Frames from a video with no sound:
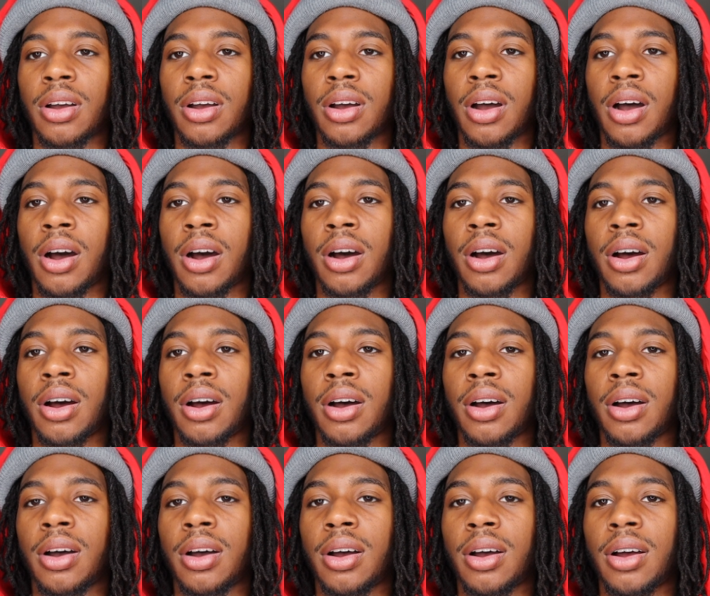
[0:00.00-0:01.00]

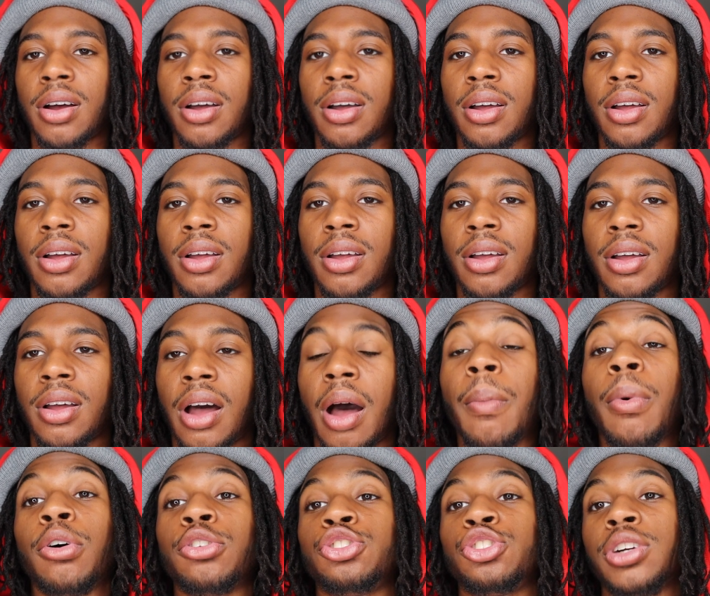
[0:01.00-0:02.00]
I'm
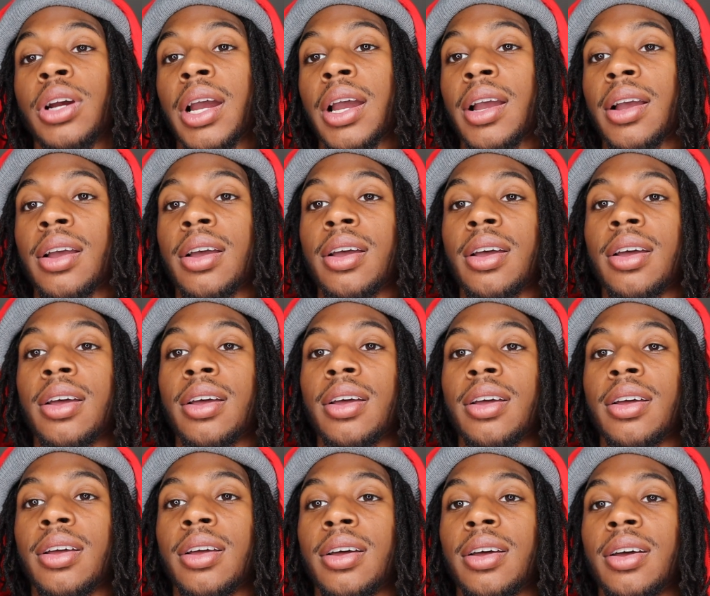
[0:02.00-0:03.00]
on track.
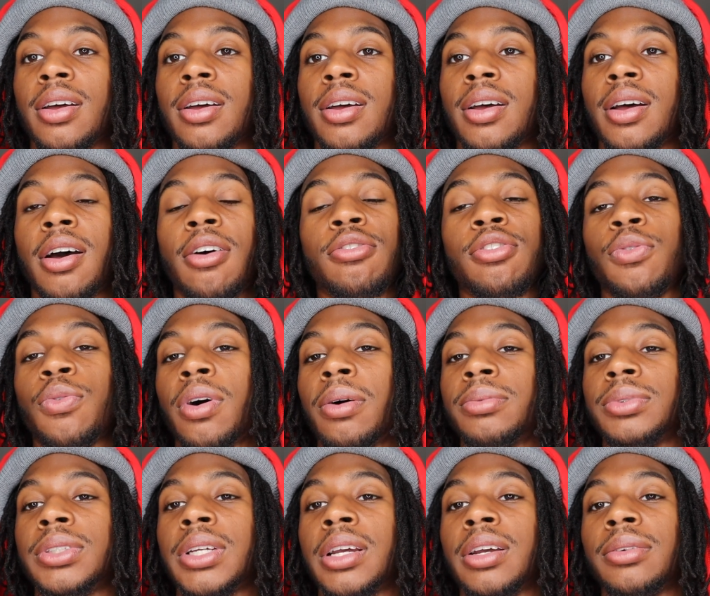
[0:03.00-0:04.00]
I don't know what I'm
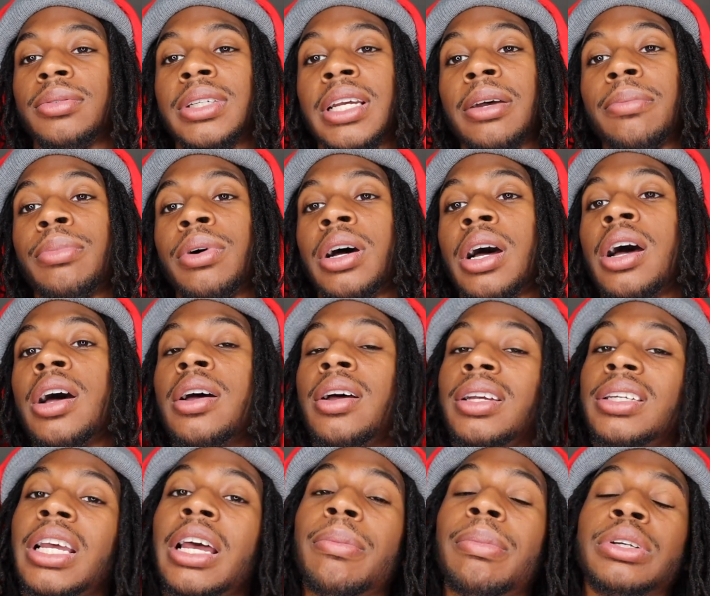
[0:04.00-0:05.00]
saying. I'm saying a
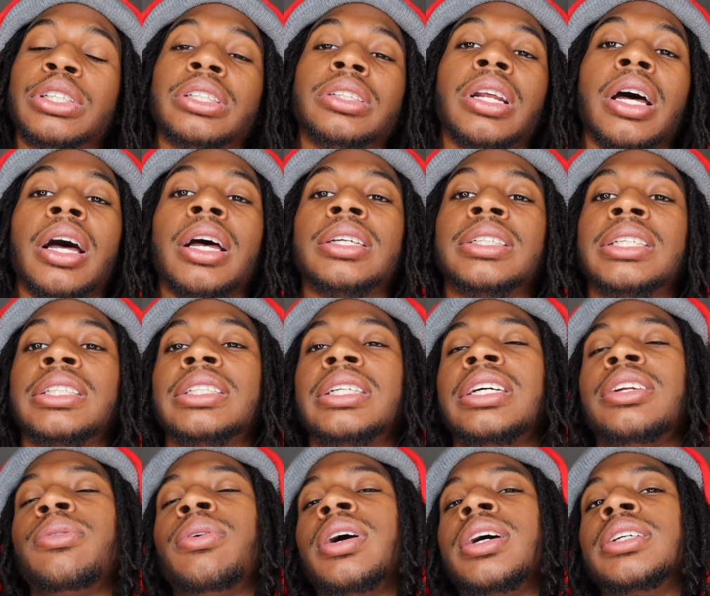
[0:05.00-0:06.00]
bunch of nonsense.
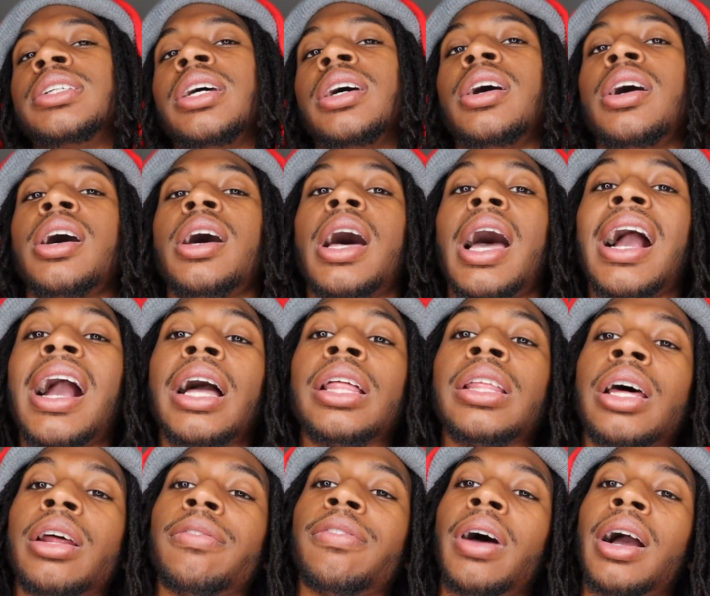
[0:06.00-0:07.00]
Anyways, I
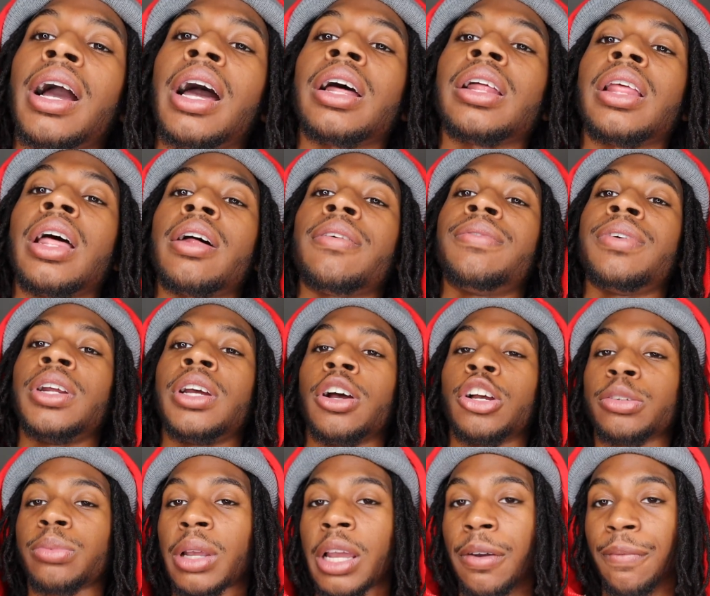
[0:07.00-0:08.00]
got a lot of
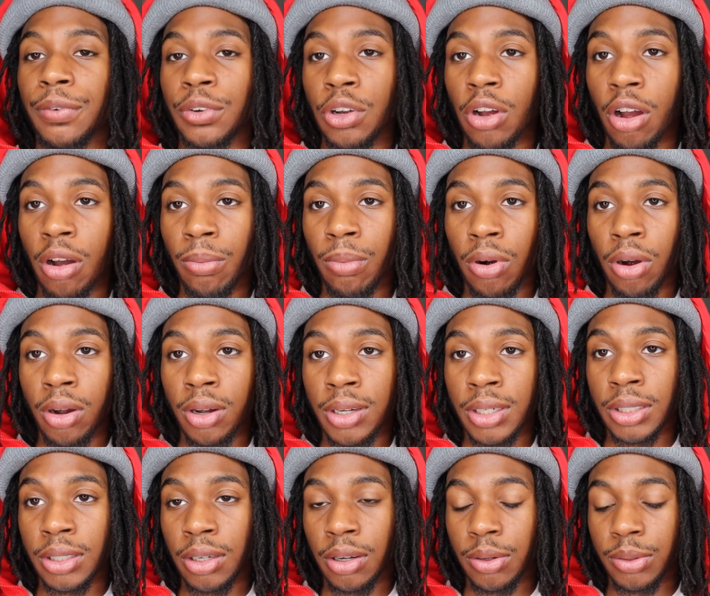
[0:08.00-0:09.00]
videos planned for y'all
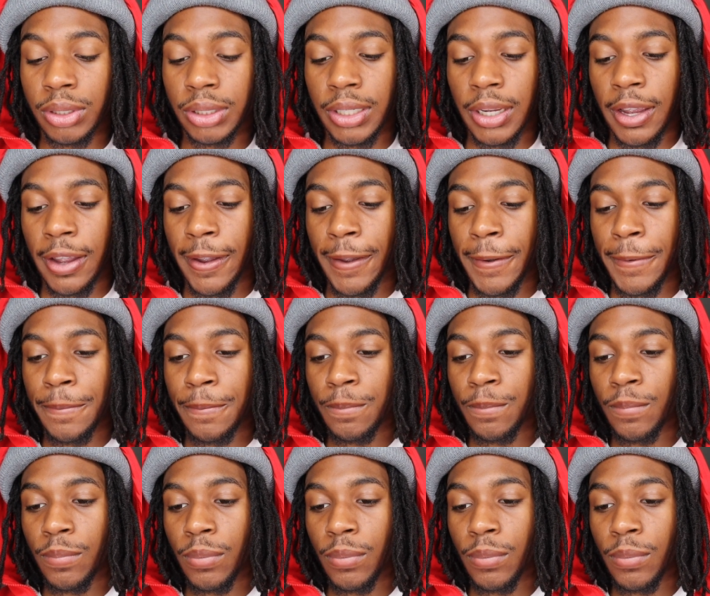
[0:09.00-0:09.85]
boys. You know what I'm saying?